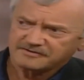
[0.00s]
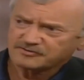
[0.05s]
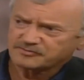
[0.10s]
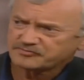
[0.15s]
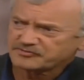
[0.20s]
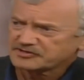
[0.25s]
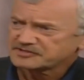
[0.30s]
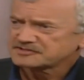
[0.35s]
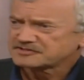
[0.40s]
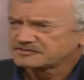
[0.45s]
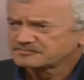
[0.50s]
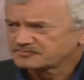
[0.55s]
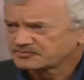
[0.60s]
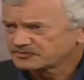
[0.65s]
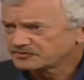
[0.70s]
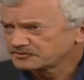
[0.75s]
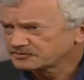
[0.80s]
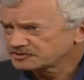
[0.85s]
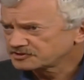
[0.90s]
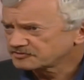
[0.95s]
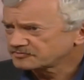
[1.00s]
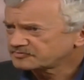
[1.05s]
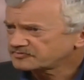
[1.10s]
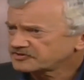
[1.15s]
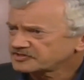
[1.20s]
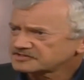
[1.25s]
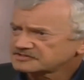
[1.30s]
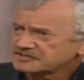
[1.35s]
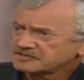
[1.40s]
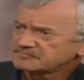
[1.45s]
President Bush or
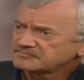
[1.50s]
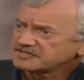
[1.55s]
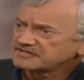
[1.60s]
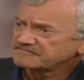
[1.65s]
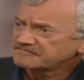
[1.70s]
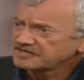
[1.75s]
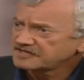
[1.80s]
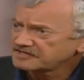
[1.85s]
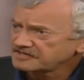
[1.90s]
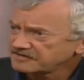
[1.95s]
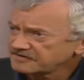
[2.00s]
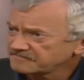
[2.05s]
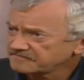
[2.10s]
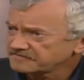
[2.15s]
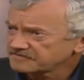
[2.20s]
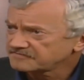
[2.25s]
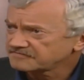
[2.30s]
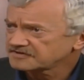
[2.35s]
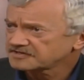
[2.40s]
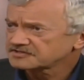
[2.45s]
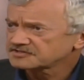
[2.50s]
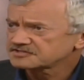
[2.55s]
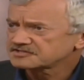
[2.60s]
President Medvedev in Russia